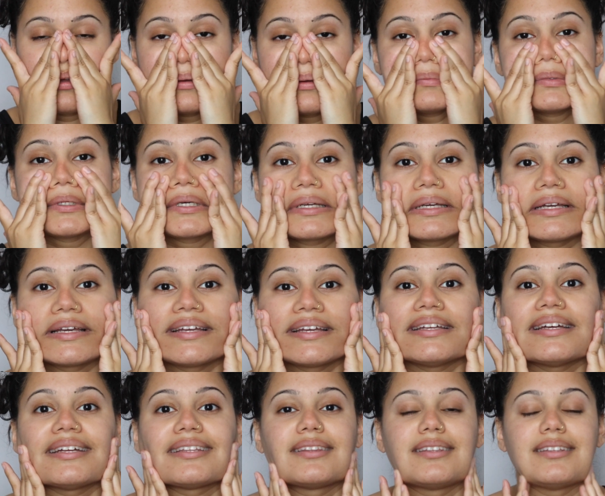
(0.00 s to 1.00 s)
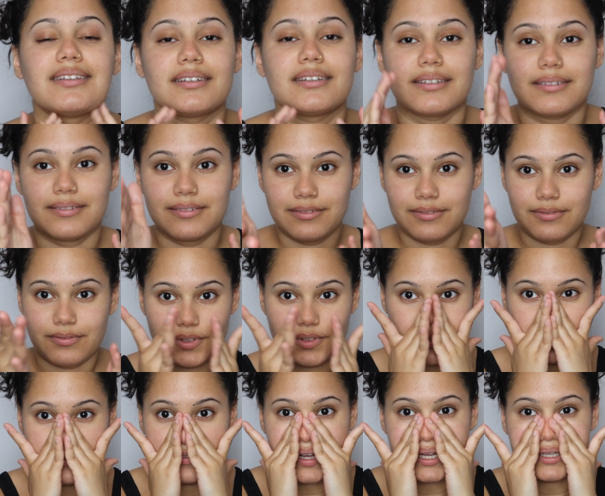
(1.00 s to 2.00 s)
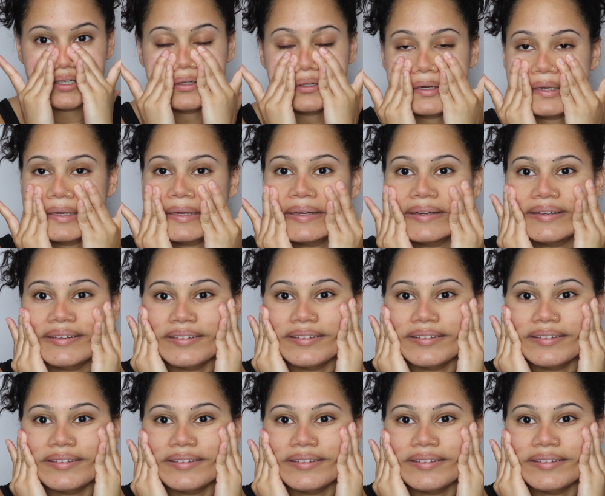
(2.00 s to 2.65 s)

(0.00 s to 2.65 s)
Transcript: Looking at the viewfinder,